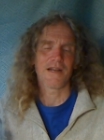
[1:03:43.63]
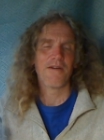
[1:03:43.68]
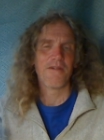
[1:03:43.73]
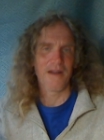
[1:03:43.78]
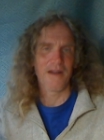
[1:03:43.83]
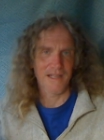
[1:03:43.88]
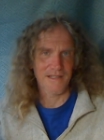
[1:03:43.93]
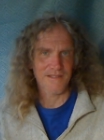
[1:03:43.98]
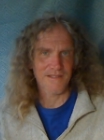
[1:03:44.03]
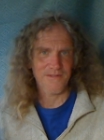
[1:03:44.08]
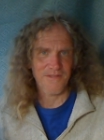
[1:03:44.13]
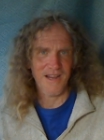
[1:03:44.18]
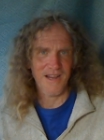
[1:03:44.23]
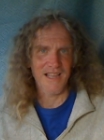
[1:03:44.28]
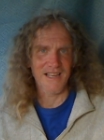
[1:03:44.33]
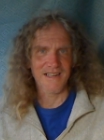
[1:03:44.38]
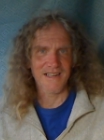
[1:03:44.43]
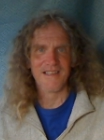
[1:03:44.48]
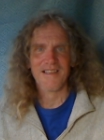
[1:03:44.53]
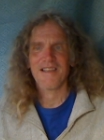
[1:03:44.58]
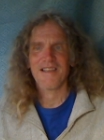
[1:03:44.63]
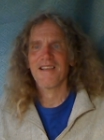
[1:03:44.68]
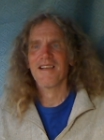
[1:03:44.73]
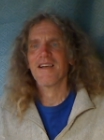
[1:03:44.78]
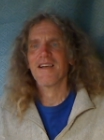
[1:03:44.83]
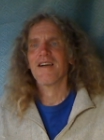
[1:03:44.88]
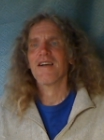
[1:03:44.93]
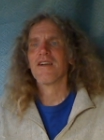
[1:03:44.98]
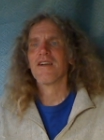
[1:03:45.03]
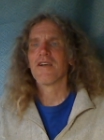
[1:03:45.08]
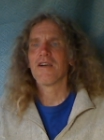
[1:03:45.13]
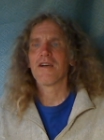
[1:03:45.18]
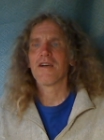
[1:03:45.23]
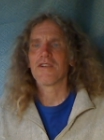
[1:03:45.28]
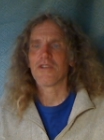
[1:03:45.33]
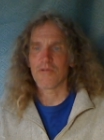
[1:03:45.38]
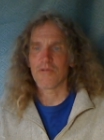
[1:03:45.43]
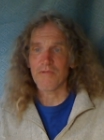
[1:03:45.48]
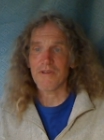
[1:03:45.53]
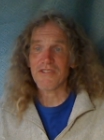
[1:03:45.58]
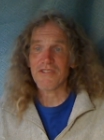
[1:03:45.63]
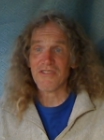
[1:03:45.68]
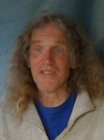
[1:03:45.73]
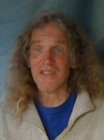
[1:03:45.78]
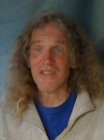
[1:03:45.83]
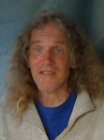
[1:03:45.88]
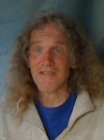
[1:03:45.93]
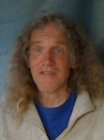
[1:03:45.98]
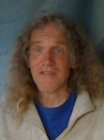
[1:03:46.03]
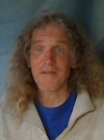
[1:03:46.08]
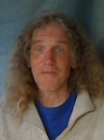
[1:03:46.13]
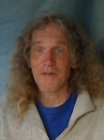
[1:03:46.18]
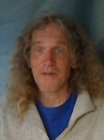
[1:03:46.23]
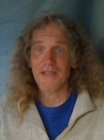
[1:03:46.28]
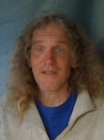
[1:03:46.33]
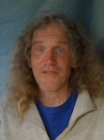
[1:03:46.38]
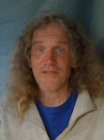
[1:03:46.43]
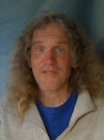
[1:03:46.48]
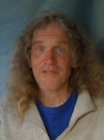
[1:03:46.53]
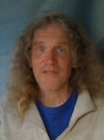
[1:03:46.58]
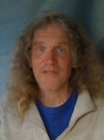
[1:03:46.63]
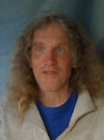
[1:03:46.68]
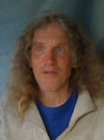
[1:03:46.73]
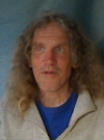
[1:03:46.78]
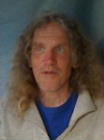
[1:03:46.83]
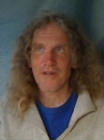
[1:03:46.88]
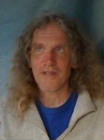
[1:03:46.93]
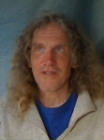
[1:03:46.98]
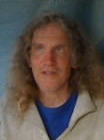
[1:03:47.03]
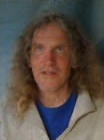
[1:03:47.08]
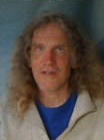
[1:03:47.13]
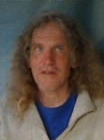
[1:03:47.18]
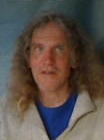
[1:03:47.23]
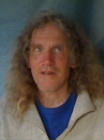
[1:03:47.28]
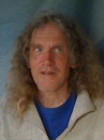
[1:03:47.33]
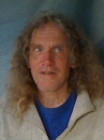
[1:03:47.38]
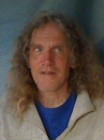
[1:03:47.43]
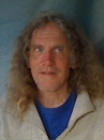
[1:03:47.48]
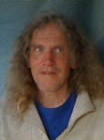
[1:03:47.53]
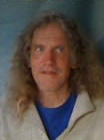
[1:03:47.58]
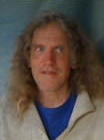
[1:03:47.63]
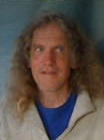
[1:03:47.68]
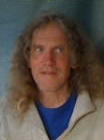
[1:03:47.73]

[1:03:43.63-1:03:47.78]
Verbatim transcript: cigarettes right uh, you're risking someone else's torture